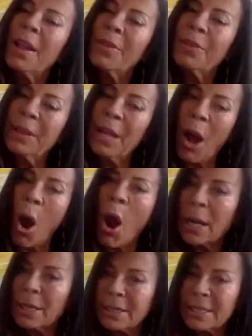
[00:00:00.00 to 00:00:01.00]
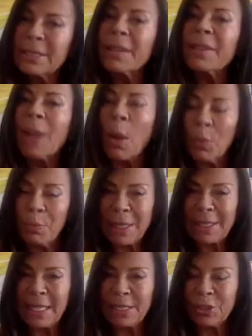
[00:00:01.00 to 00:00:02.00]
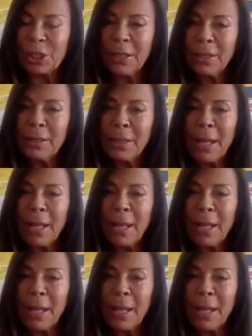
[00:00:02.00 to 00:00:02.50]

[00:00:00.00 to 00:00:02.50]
the artist that will be teaching,